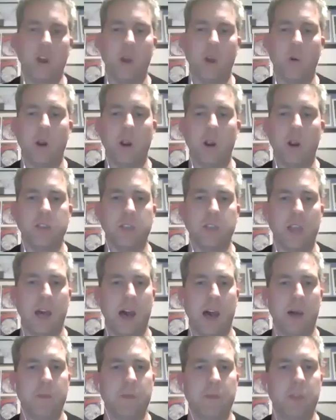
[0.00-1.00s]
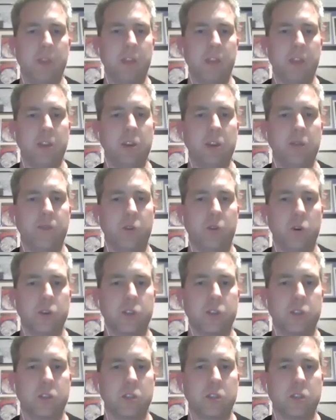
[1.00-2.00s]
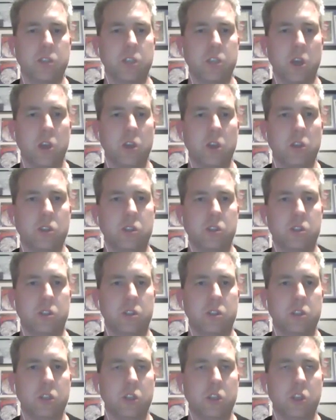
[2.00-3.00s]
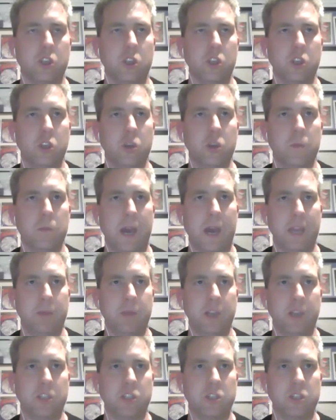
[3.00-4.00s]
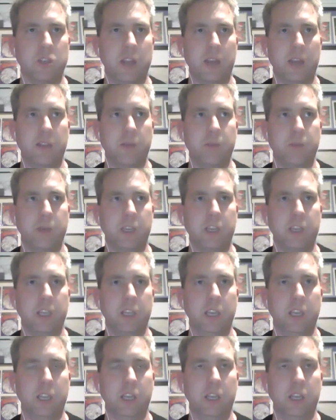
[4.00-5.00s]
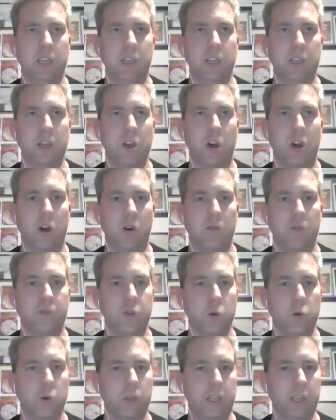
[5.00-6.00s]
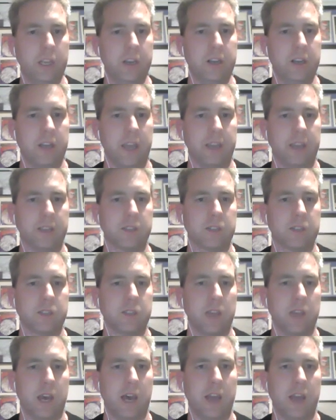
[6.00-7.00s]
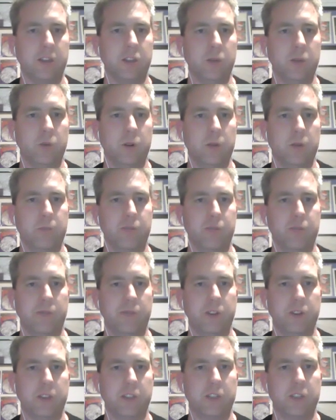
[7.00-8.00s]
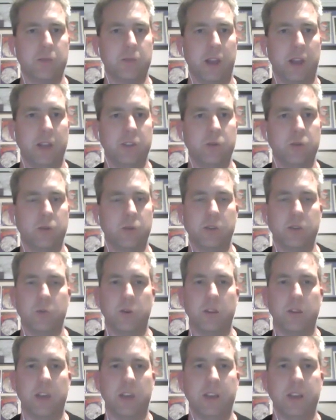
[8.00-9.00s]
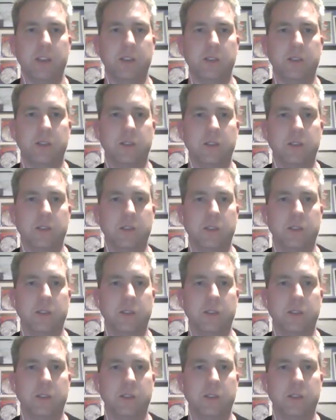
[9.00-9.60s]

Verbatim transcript: No worries. Um, then you've also... So you made mention at the beginning of your index. Uh, do you want to briefly explain to us what that is?